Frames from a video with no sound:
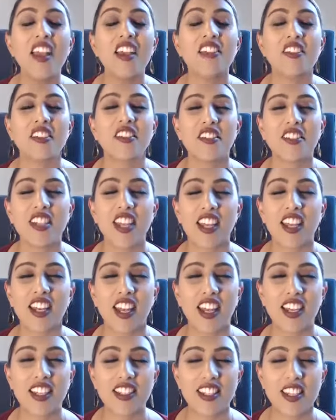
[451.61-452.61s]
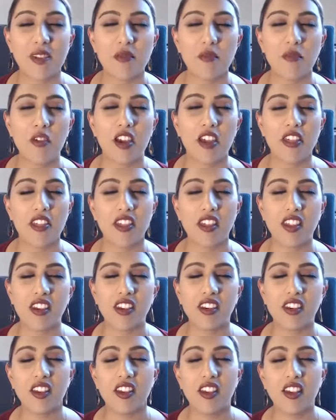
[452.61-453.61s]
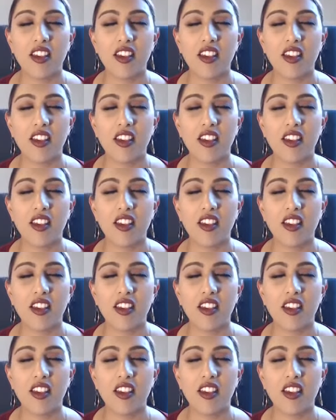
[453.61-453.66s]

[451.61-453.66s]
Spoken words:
So just take a nice deep breath in.